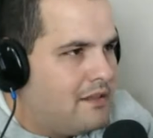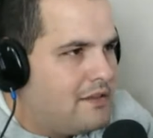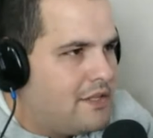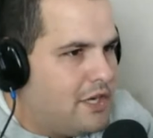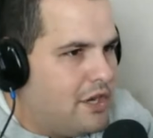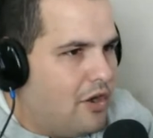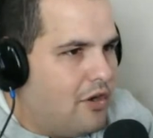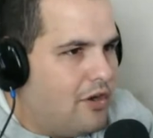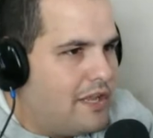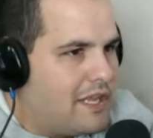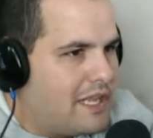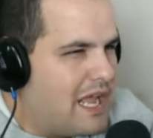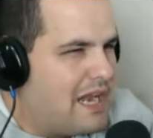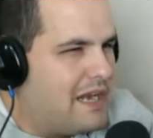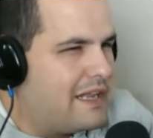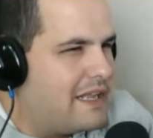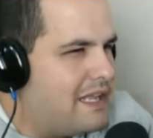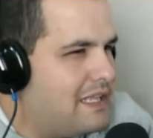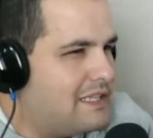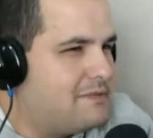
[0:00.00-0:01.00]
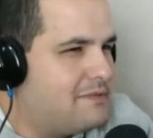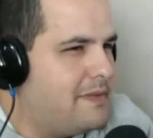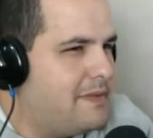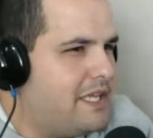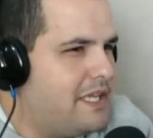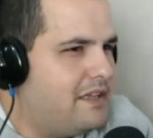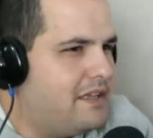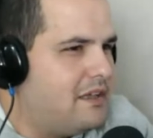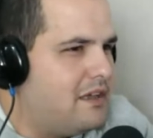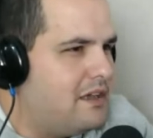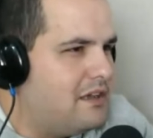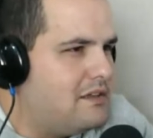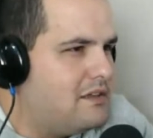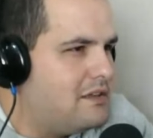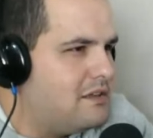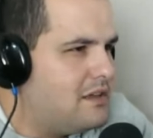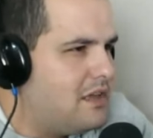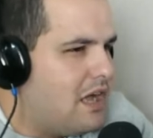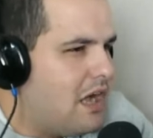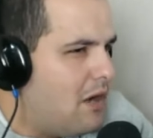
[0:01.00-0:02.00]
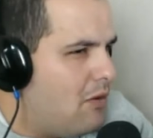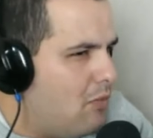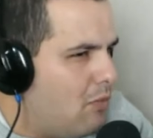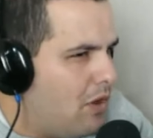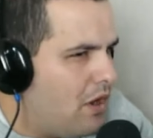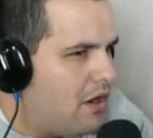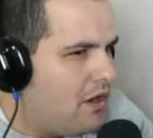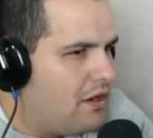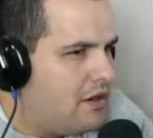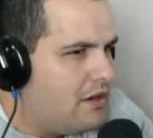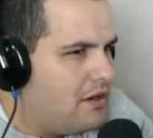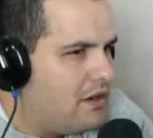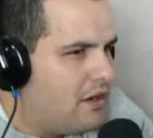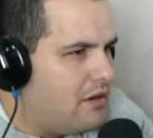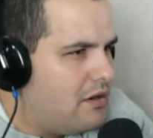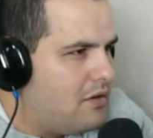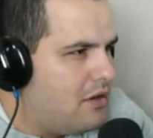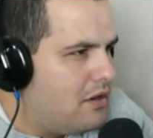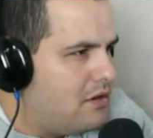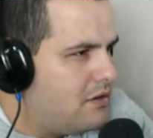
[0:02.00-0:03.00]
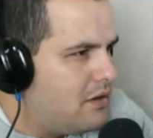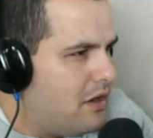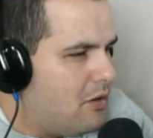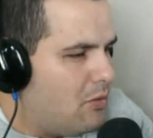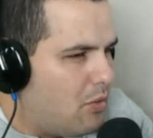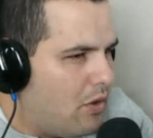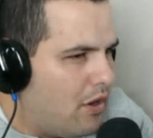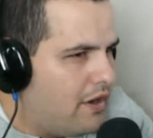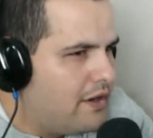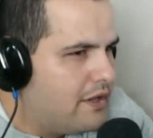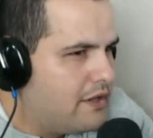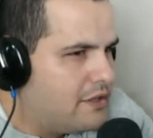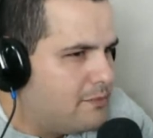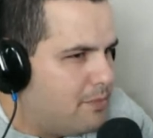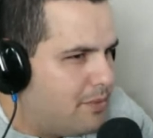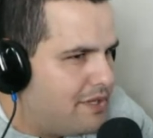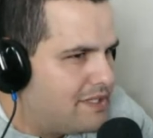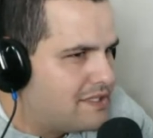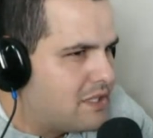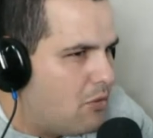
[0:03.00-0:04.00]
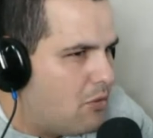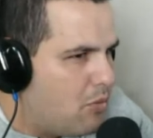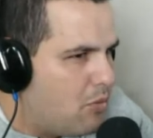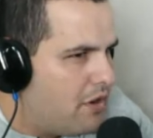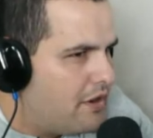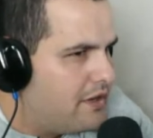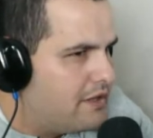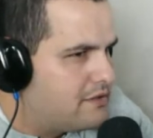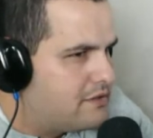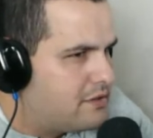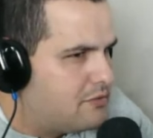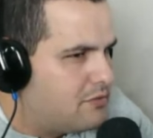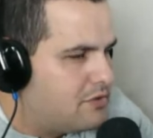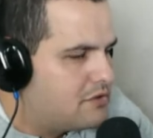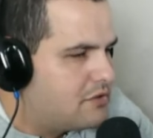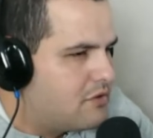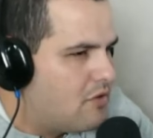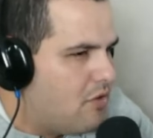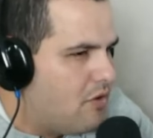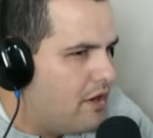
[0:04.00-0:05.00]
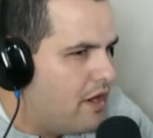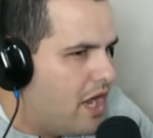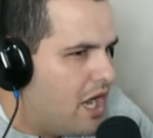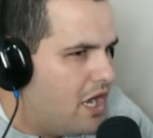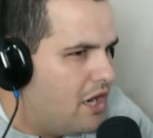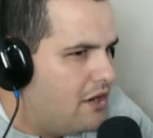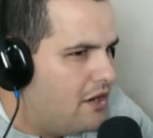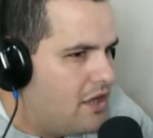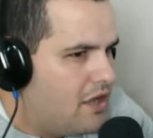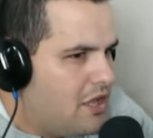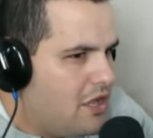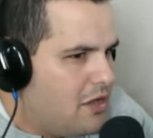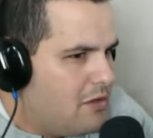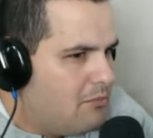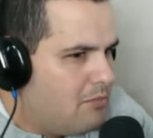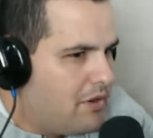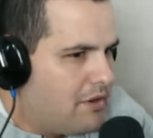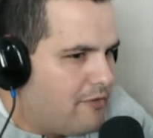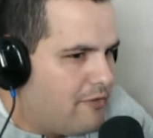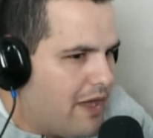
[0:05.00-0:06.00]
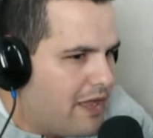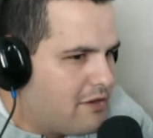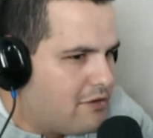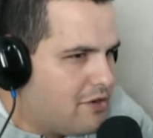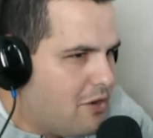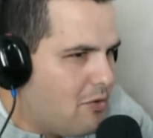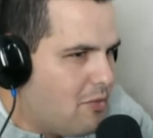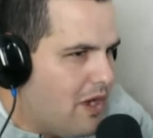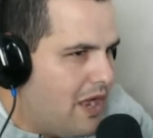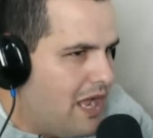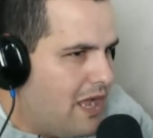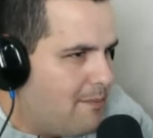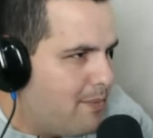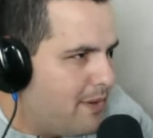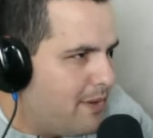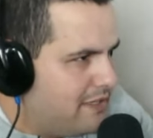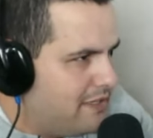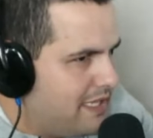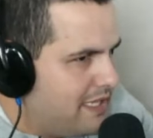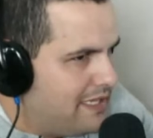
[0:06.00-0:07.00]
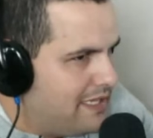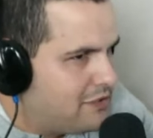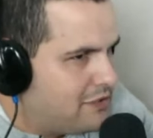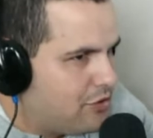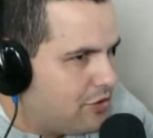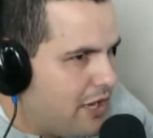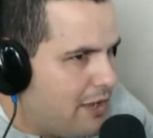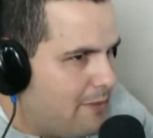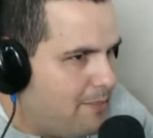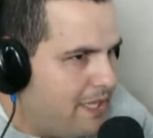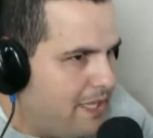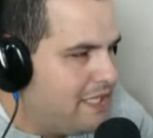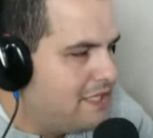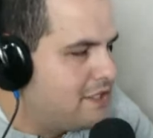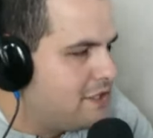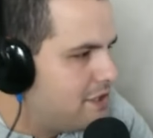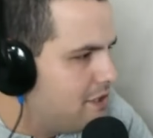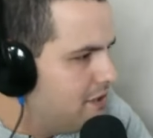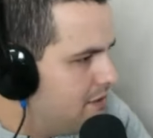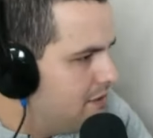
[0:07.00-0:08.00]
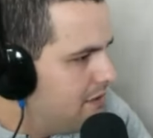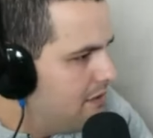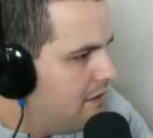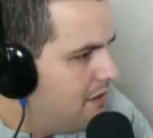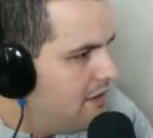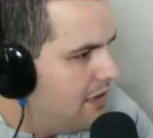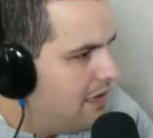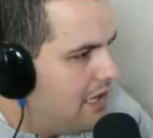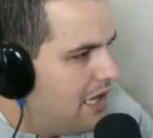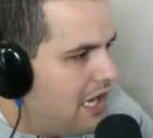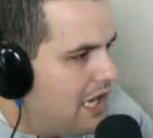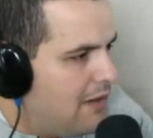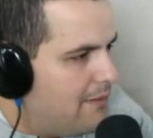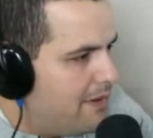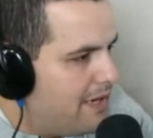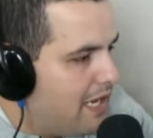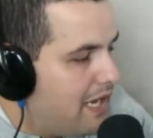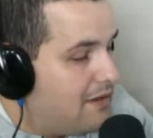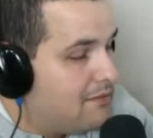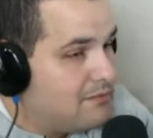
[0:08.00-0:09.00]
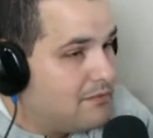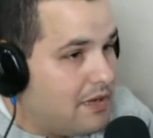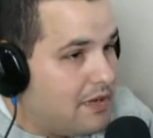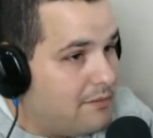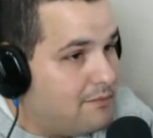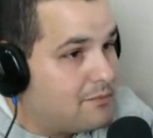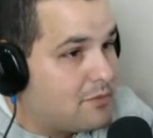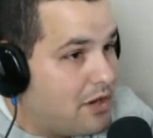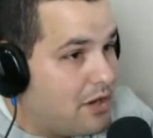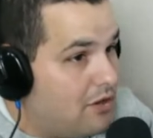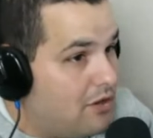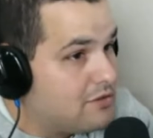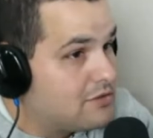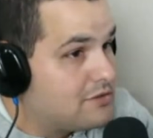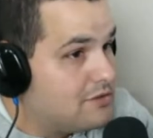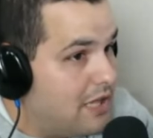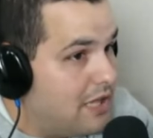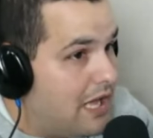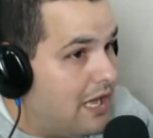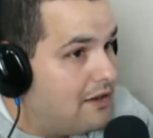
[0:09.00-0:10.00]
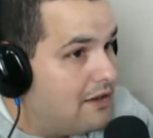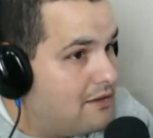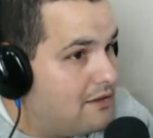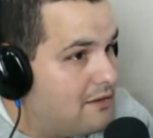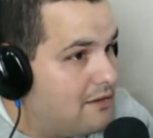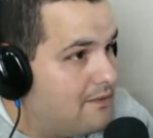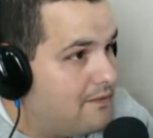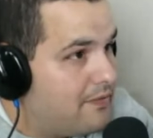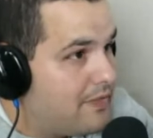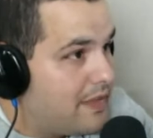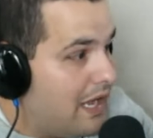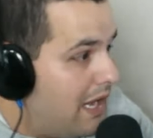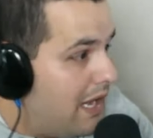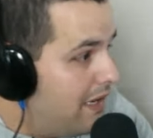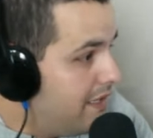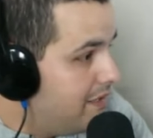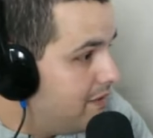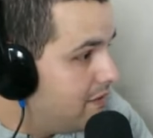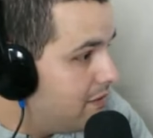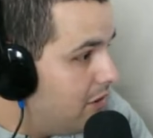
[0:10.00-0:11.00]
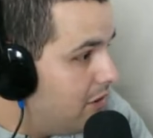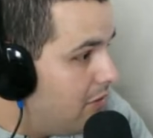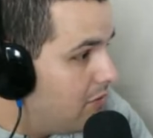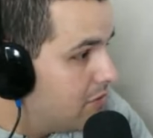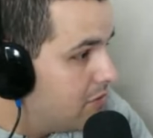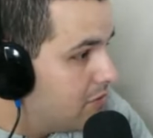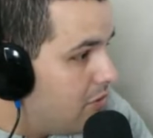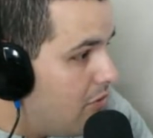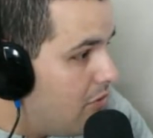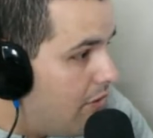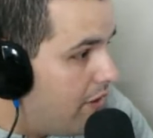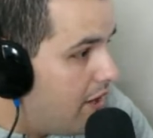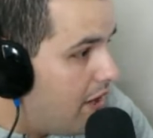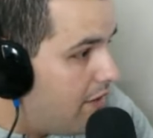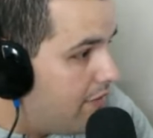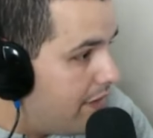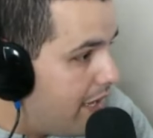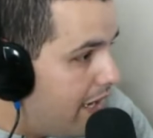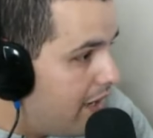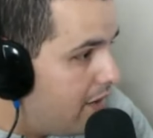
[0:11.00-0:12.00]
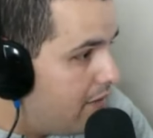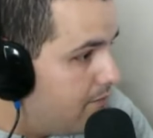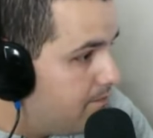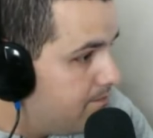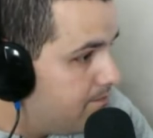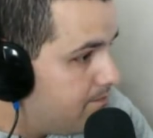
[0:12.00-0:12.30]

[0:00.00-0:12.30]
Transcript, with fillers: you know it kind of gives me uh, aware uh, awareness it brings awareness to what's going on but if i don't know what happened in daytona beach i mean i'm i'm close to that i need to know what's going on there